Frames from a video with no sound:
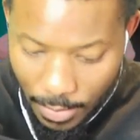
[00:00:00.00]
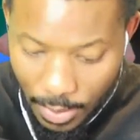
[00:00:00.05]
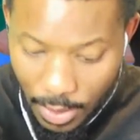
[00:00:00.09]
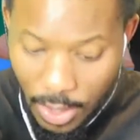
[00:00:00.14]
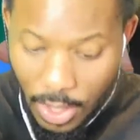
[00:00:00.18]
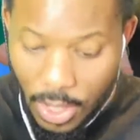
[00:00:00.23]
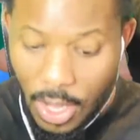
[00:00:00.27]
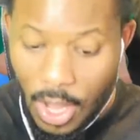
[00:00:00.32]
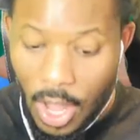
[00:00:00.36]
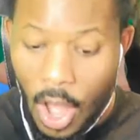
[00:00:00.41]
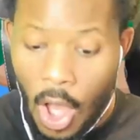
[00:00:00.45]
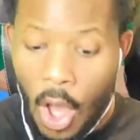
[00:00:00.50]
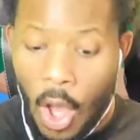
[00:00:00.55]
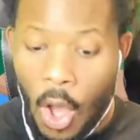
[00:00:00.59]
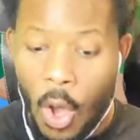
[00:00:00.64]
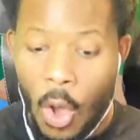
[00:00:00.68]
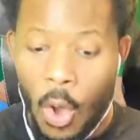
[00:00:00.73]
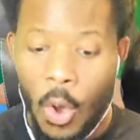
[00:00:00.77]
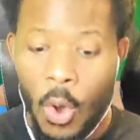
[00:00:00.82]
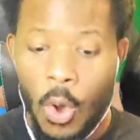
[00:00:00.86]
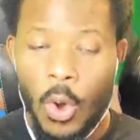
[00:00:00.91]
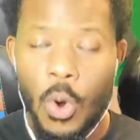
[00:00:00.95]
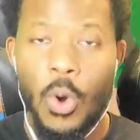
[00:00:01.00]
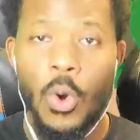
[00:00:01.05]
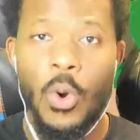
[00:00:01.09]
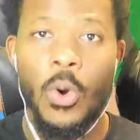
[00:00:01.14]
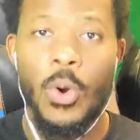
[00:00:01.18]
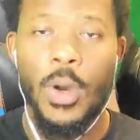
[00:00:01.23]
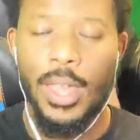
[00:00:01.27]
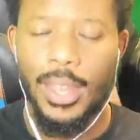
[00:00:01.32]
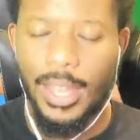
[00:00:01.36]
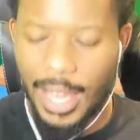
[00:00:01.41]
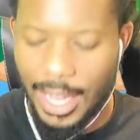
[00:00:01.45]

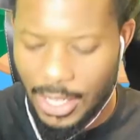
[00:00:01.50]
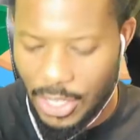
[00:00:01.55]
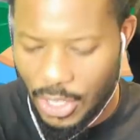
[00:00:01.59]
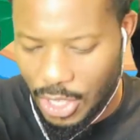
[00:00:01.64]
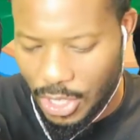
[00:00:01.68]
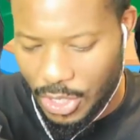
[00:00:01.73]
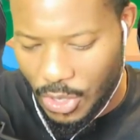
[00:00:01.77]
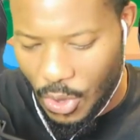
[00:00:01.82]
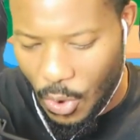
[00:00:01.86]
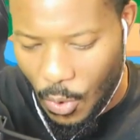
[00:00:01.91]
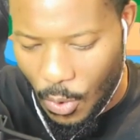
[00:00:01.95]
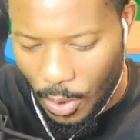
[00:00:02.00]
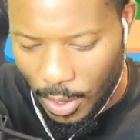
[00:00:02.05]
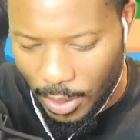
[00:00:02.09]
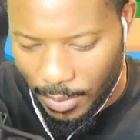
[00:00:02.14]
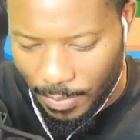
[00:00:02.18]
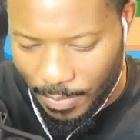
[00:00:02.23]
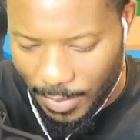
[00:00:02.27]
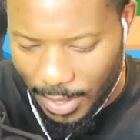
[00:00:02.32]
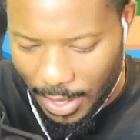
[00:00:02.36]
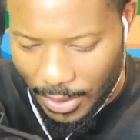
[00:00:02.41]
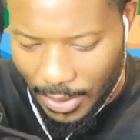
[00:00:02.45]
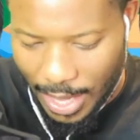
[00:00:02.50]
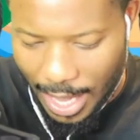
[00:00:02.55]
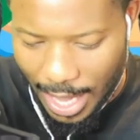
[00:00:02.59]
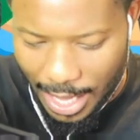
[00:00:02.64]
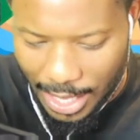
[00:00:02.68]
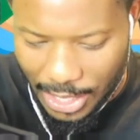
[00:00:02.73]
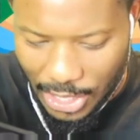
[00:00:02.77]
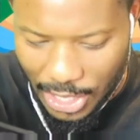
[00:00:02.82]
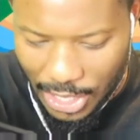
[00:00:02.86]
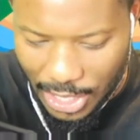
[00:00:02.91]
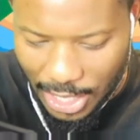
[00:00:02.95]
No, and Lex just scored.
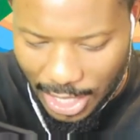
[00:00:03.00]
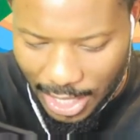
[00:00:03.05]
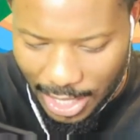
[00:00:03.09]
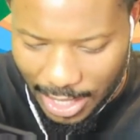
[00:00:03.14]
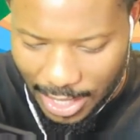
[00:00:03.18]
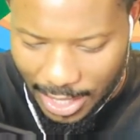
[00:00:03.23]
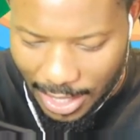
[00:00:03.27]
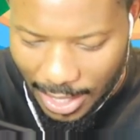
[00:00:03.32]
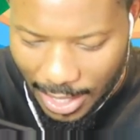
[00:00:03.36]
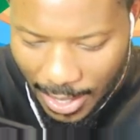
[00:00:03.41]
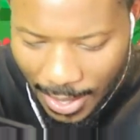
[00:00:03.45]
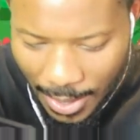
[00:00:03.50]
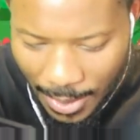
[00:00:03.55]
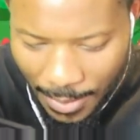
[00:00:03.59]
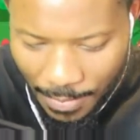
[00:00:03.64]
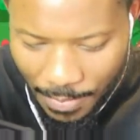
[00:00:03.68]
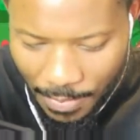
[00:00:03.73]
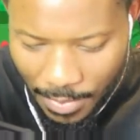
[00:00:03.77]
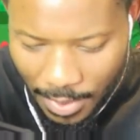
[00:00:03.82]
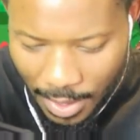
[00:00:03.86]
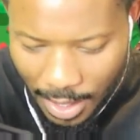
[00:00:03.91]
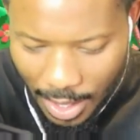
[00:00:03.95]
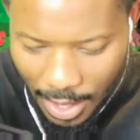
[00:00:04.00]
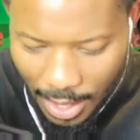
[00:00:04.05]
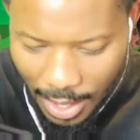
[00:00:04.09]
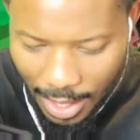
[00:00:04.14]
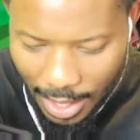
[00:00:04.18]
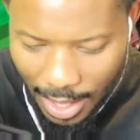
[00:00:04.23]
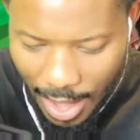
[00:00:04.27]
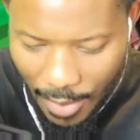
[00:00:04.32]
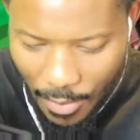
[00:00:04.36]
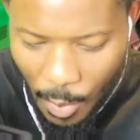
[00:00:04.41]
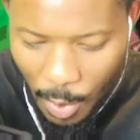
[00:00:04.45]
Okay, GG's. All
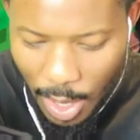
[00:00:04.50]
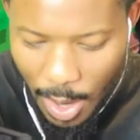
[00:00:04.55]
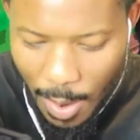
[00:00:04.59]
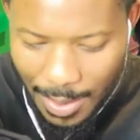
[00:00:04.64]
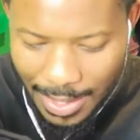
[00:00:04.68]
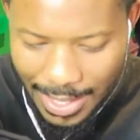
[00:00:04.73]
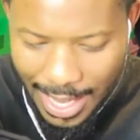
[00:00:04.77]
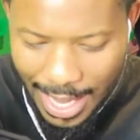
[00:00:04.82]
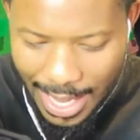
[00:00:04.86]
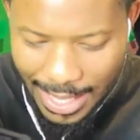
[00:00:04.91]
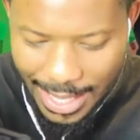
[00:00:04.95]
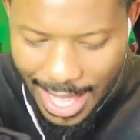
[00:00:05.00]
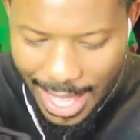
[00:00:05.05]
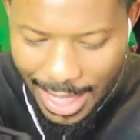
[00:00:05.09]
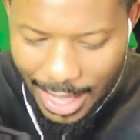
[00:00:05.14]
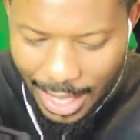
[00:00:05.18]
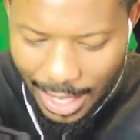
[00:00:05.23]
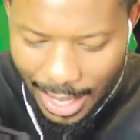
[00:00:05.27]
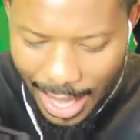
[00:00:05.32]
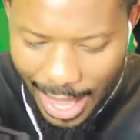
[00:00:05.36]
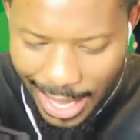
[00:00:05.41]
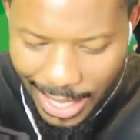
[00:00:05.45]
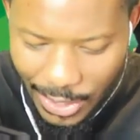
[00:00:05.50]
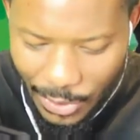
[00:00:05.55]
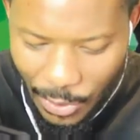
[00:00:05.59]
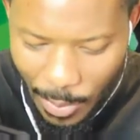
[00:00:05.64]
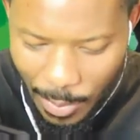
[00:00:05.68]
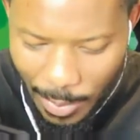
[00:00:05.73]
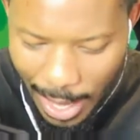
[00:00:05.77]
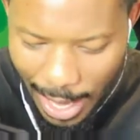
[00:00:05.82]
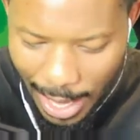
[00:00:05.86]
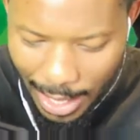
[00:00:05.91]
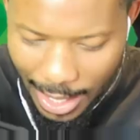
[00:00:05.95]
right, everyone always say, is that the Lex
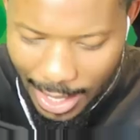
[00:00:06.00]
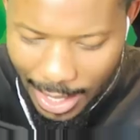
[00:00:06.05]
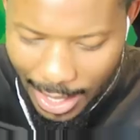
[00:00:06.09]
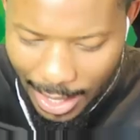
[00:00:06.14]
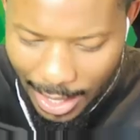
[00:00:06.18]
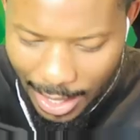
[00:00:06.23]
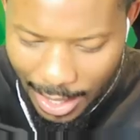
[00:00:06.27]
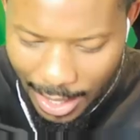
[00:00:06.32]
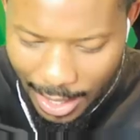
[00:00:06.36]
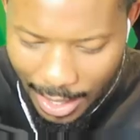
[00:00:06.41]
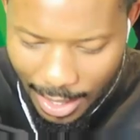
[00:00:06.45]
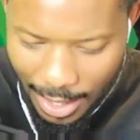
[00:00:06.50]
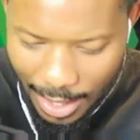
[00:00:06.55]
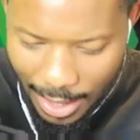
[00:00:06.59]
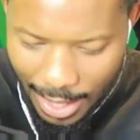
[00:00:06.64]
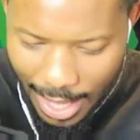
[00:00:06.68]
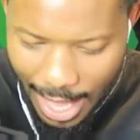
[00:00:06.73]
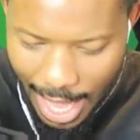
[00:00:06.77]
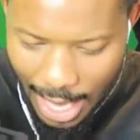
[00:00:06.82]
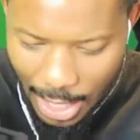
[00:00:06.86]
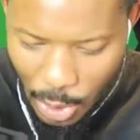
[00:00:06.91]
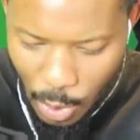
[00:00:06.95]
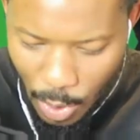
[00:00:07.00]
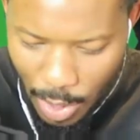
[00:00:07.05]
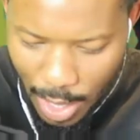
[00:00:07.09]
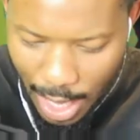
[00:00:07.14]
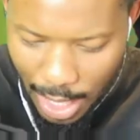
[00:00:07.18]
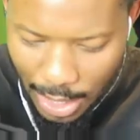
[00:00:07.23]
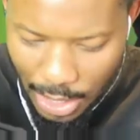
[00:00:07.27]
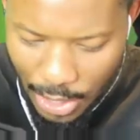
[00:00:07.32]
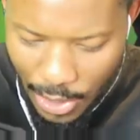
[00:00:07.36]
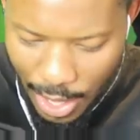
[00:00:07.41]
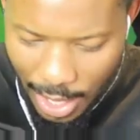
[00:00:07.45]
from like the actual
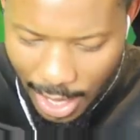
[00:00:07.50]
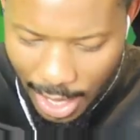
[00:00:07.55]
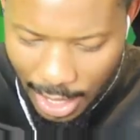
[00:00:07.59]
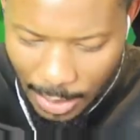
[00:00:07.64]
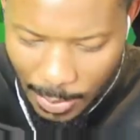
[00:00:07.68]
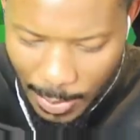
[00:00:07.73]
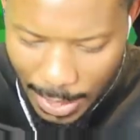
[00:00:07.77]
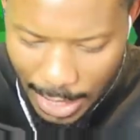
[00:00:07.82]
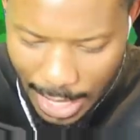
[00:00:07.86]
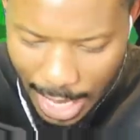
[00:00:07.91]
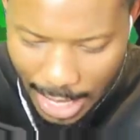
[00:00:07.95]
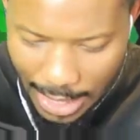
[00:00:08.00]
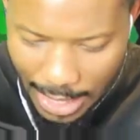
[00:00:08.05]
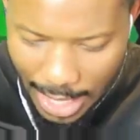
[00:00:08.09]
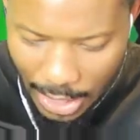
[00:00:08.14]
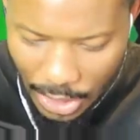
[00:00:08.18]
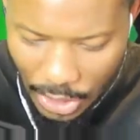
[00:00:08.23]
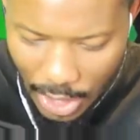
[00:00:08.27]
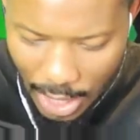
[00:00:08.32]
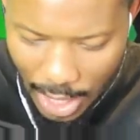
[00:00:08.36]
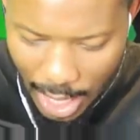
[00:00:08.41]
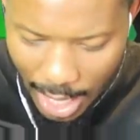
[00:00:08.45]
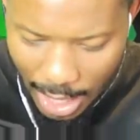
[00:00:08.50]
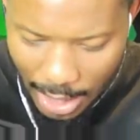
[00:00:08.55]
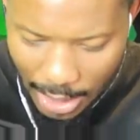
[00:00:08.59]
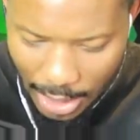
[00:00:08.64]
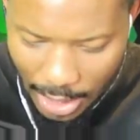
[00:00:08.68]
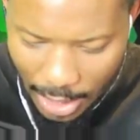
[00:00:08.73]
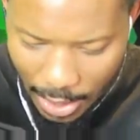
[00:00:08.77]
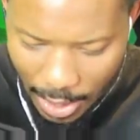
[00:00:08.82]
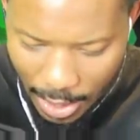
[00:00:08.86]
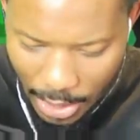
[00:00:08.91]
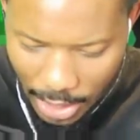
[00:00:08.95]
Consecrated Lex? But it's actually not,
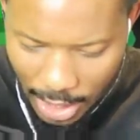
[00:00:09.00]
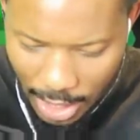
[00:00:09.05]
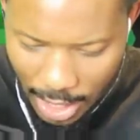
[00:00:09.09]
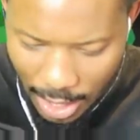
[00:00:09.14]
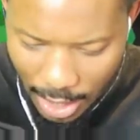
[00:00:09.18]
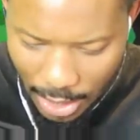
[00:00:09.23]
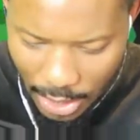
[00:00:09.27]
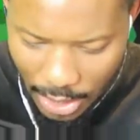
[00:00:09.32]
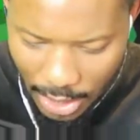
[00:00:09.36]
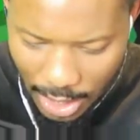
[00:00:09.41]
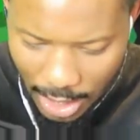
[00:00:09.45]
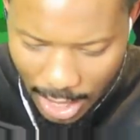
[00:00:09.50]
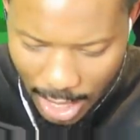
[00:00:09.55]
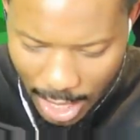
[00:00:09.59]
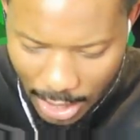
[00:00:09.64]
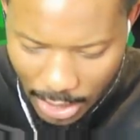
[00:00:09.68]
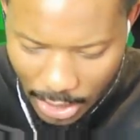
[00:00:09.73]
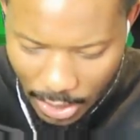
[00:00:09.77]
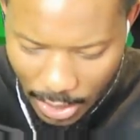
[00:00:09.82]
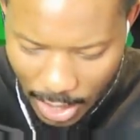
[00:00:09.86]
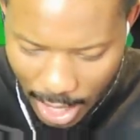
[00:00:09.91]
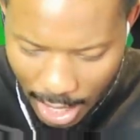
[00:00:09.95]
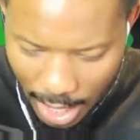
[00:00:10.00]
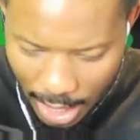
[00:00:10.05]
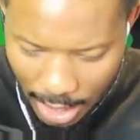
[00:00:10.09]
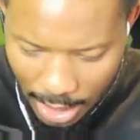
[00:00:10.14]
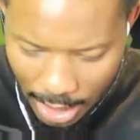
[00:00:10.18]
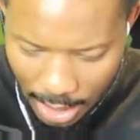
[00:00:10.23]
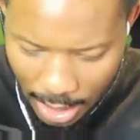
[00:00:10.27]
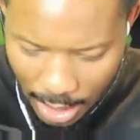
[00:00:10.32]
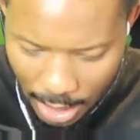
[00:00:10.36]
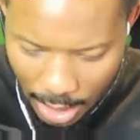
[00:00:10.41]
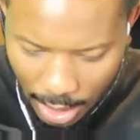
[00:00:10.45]
so just in case you
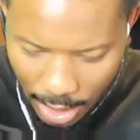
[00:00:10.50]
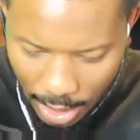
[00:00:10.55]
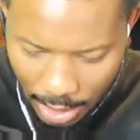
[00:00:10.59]
guys.